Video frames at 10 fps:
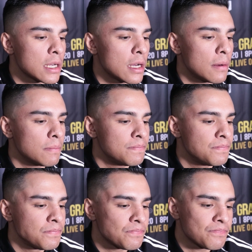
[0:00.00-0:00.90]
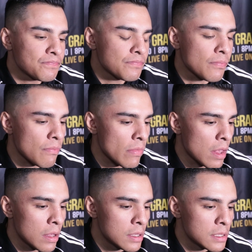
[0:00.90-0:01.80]
um,
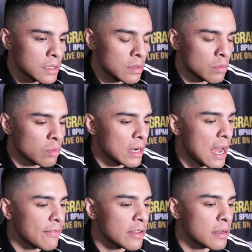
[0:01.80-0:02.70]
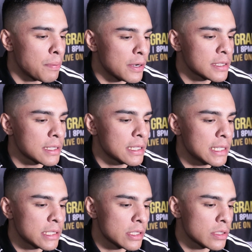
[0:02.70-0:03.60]
what I've done
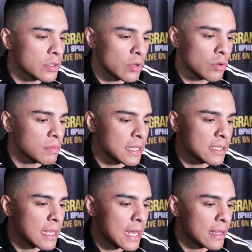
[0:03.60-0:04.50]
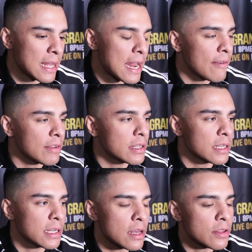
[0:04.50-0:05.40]
personally is just you know things that that I haven't
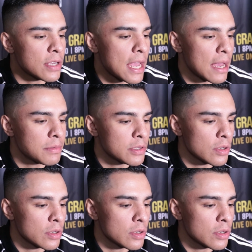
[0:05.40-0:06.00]
done in other camps.